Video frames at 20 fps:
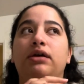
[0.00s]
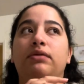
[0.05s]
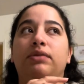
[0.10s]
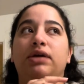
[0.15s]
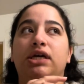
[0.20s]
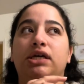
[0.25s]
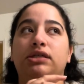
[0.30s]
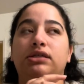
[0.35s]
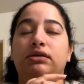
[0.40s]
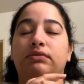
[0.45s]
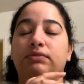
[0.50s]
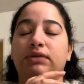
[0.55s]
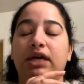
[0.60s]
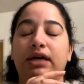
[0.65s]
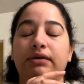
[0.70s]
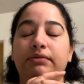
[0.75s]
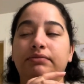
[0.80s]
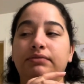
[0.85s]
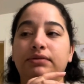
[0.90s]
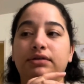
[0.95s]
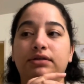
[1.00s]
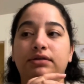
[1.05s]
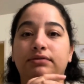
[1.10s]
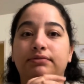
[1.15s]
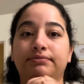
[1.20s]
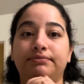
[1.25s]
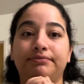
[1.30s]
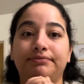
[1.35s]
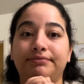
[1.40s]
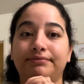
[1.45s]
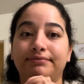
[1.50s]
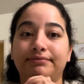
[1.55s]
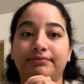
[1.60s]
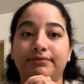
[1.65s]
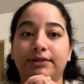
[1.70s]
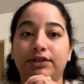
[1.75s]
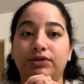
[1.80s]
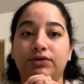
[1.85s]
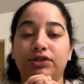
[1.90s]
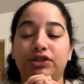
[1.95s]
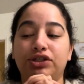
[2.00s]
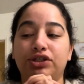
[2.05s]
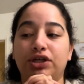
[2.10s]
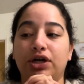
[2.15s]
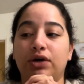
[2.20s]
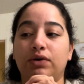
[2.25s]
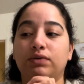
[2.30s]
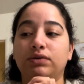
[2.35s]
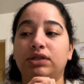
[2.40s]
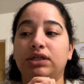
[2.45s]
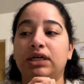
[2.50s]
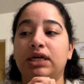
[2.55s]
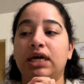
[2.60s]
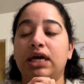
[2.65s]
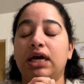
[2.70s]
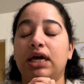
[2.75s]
because sometimes you just don't.